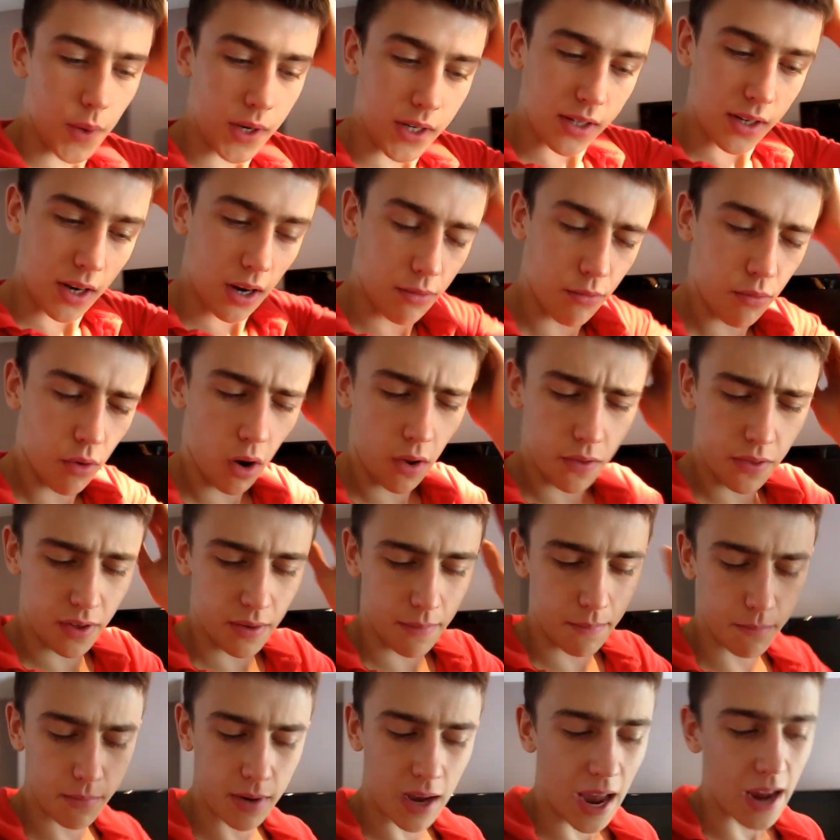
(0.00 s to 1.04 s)
is, I'd
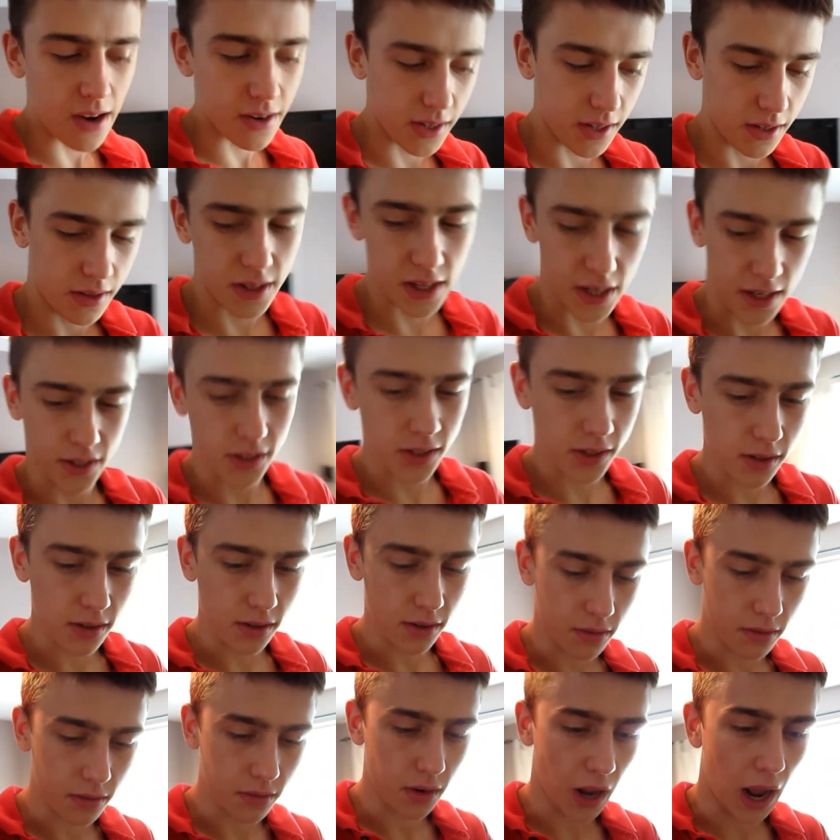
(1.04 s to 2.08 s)
rather edit
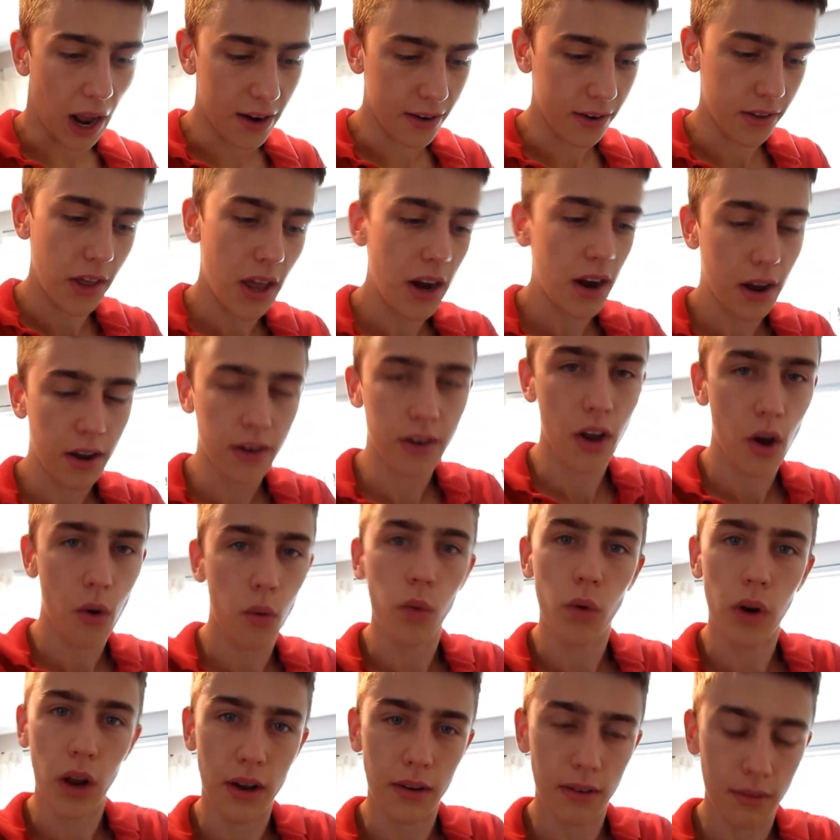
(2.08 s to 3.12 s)
this, and then I know,
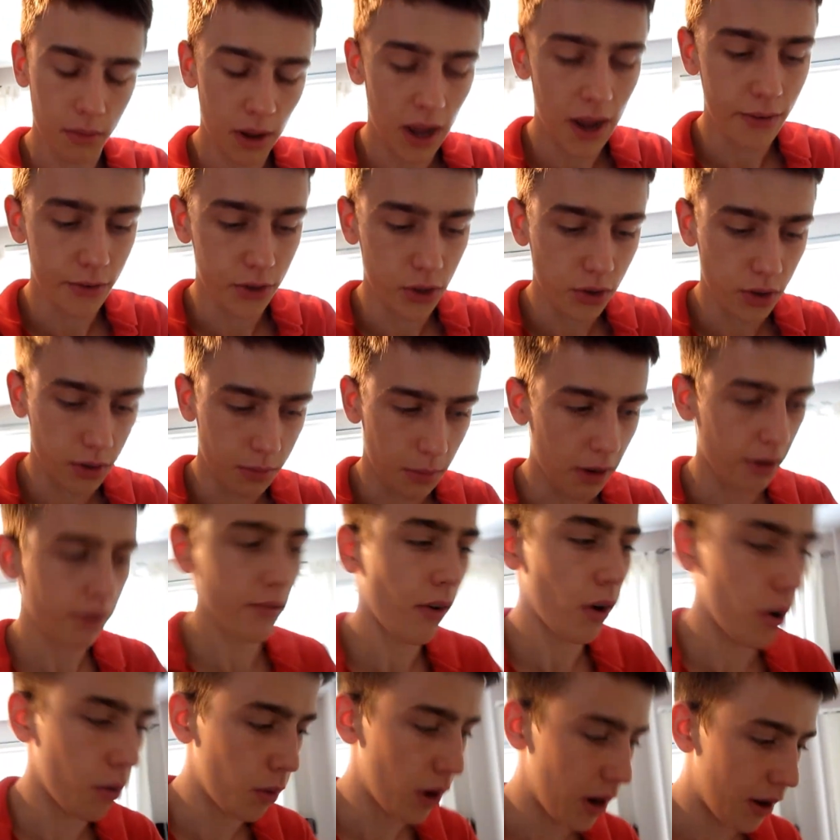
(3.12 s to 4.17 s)
like, how to use a
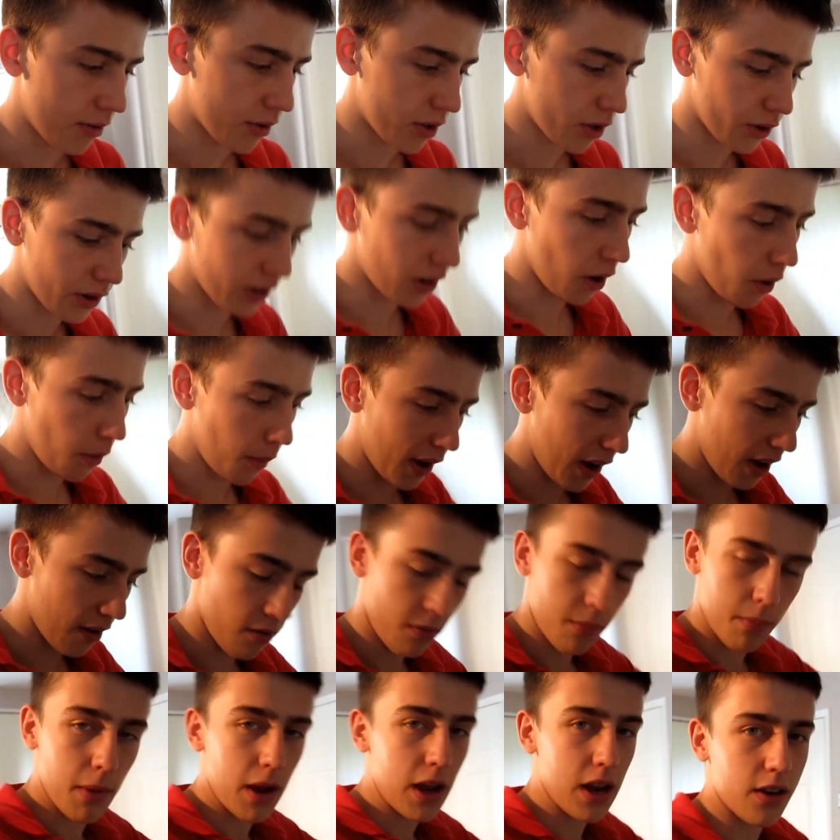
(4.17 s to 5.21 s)
microphone or whatever, so I know I
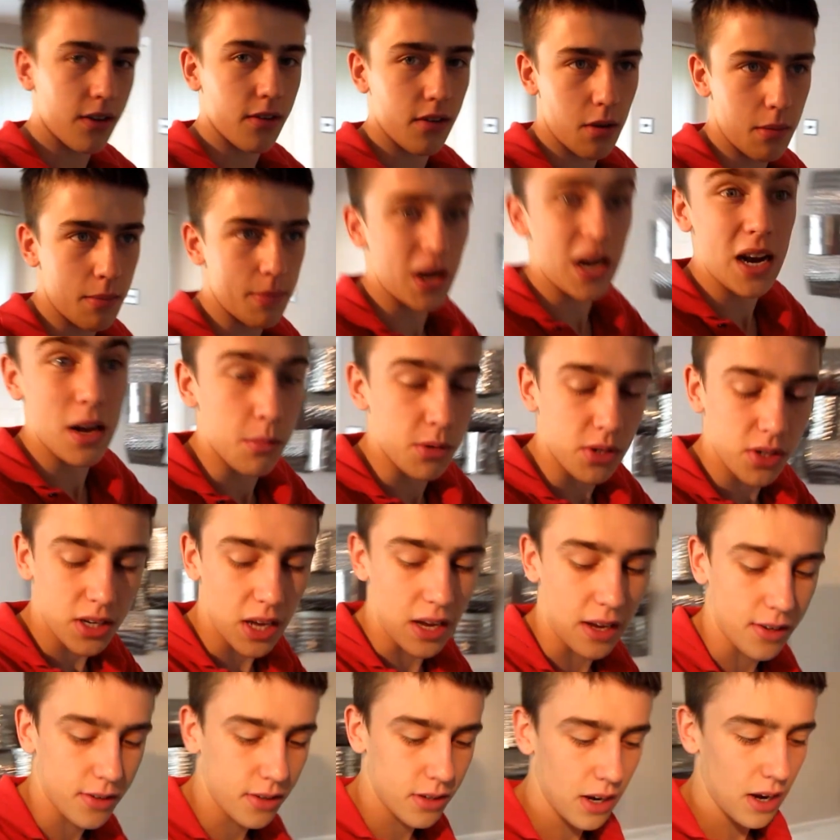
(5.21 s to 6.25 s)
haven't made any
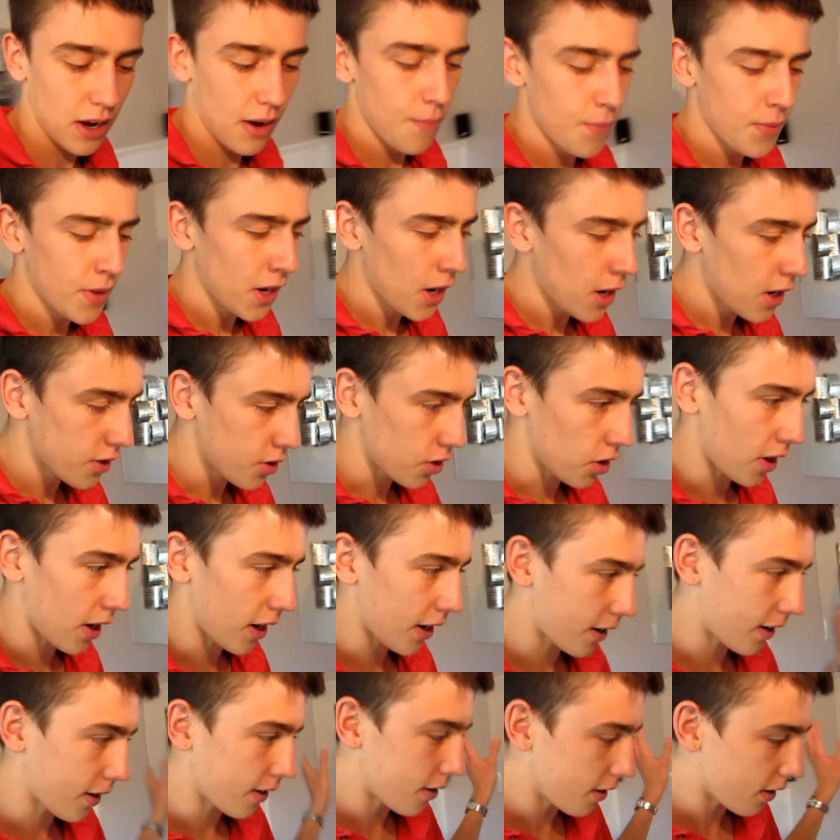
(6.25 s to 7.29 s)
mistakes, so that I
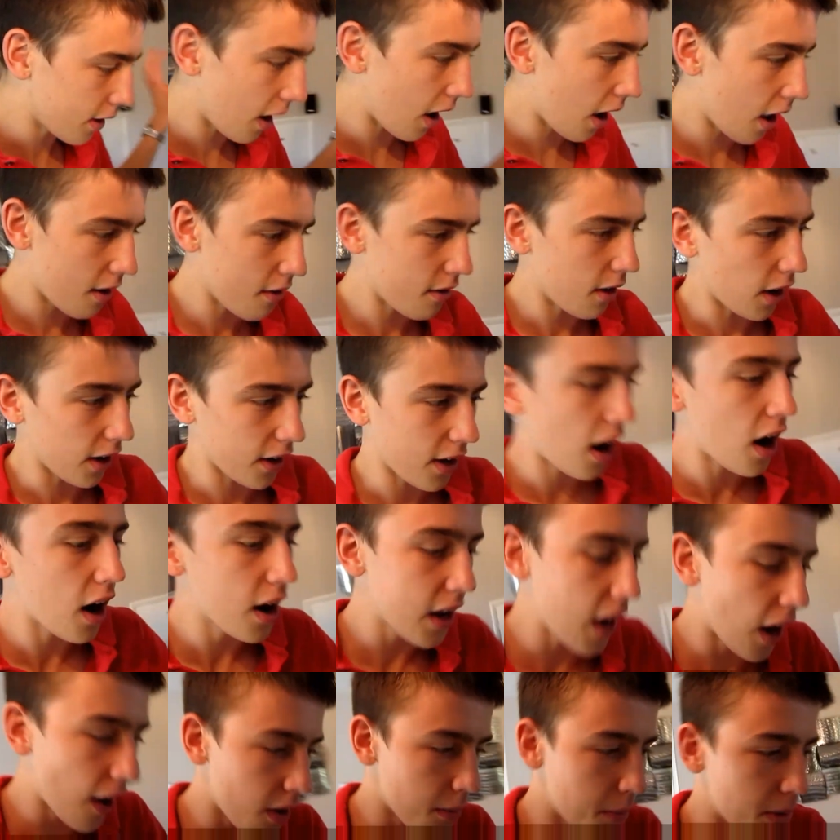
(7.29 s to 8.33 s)
can, like,
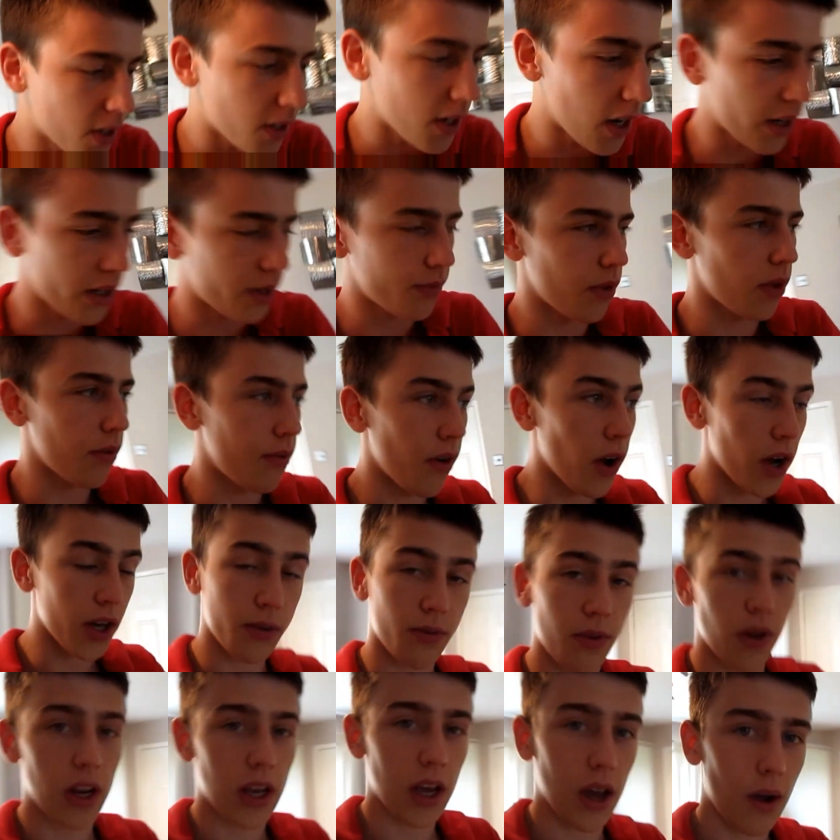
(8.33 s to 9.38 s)
iron out the mistakes for the first
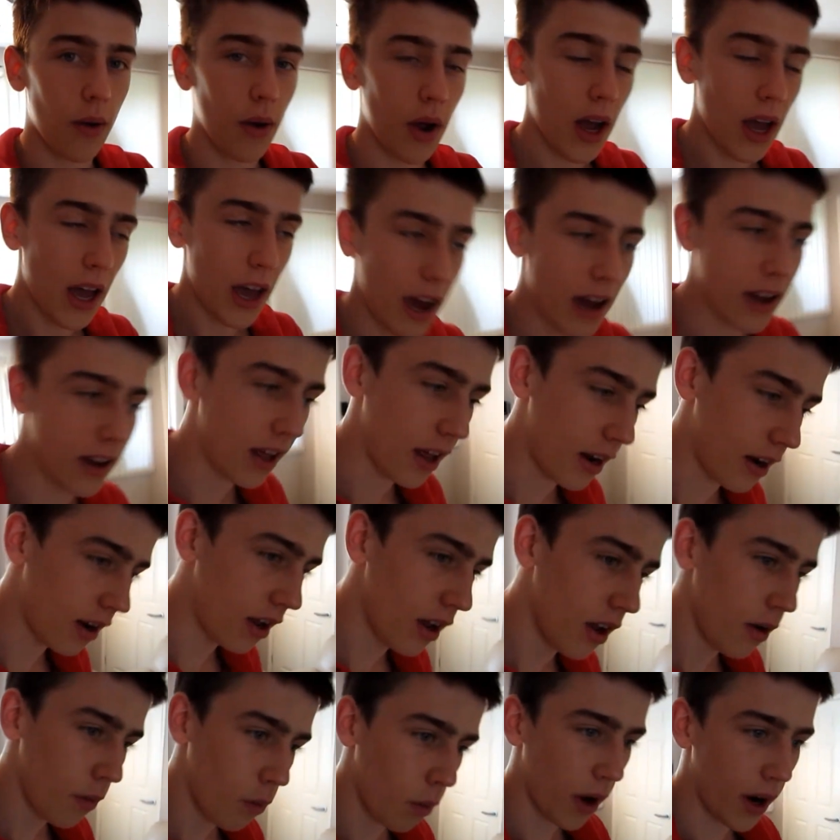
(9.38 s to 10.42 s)
video, and then
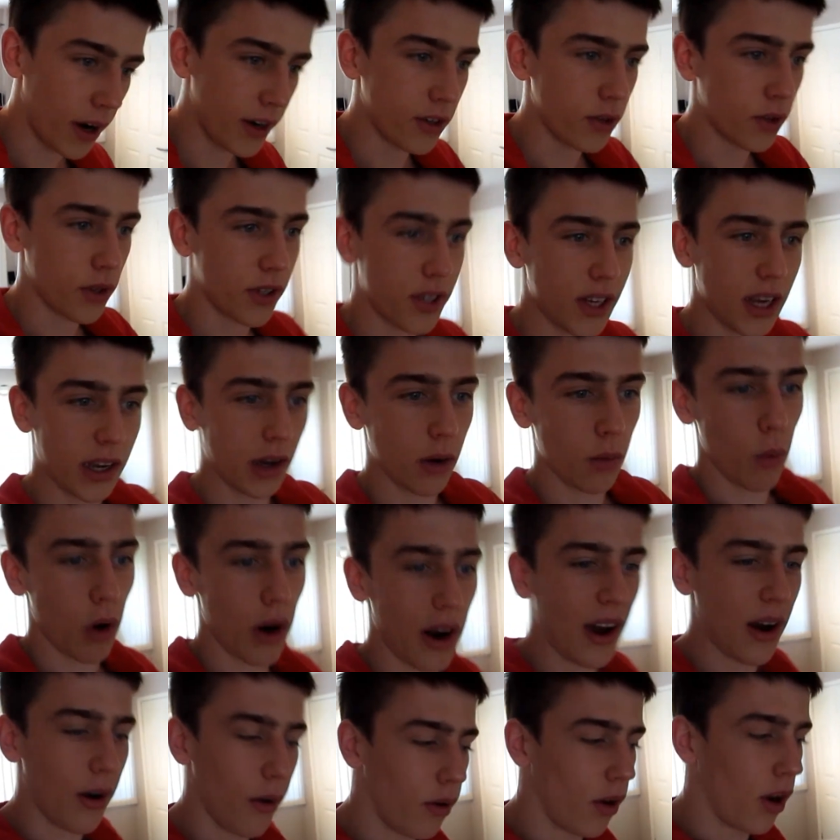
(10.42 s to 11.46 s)
when I do the second one,
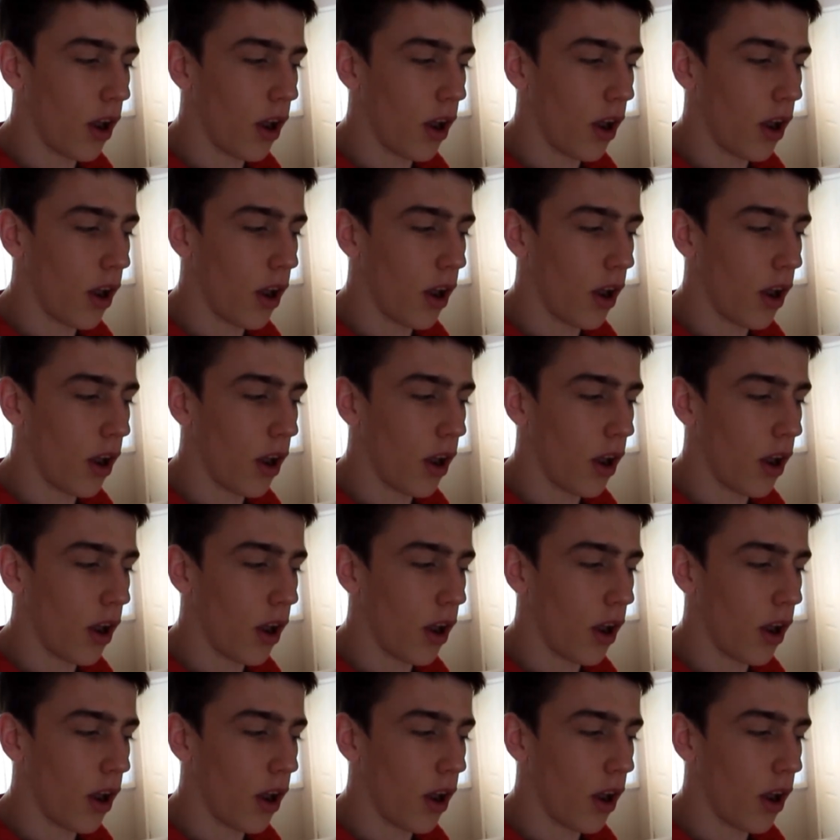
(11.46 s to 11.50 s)
I'll